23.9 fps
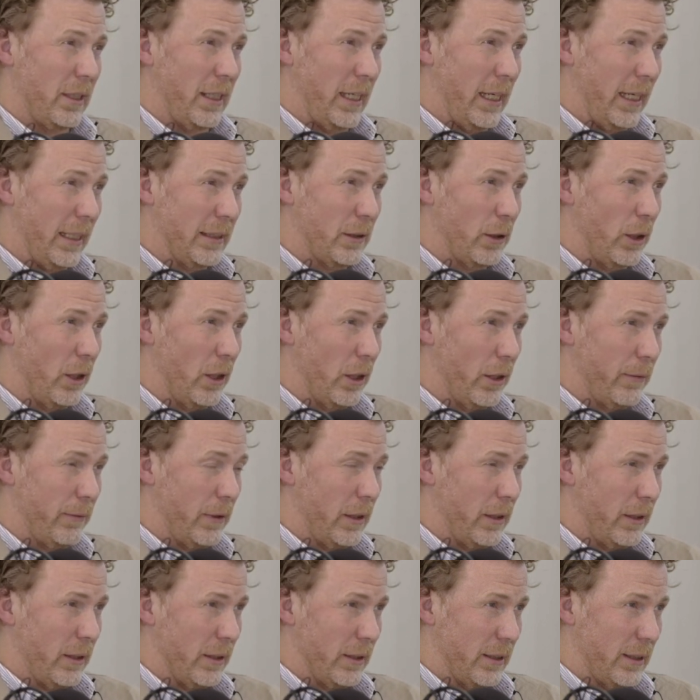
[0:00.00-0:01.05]
cut all of
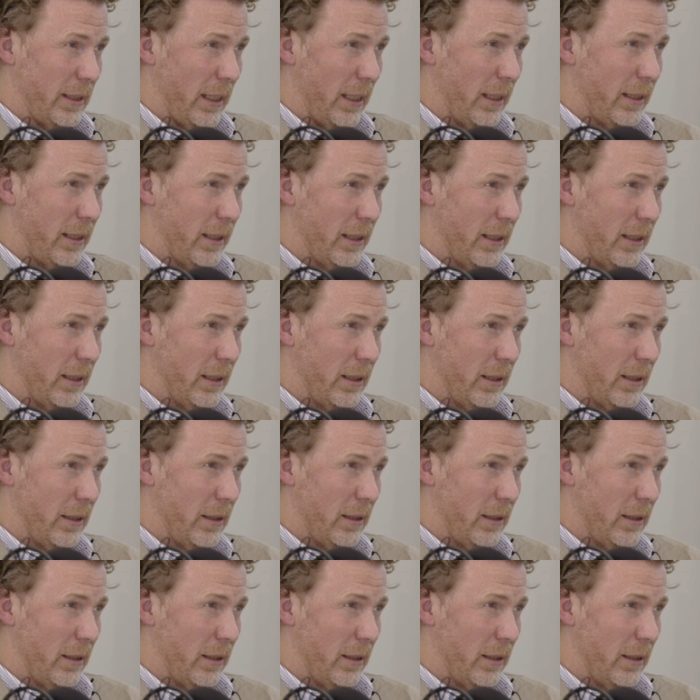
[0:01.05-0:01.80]
our consulting